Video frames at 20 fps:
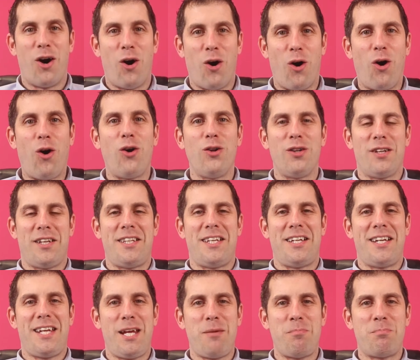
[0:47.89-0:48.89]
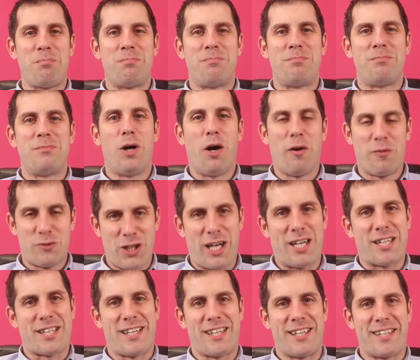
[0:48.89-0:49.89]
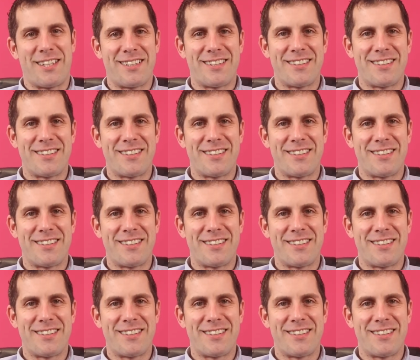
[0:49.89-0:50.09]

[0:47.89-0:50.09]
All in the name of charity.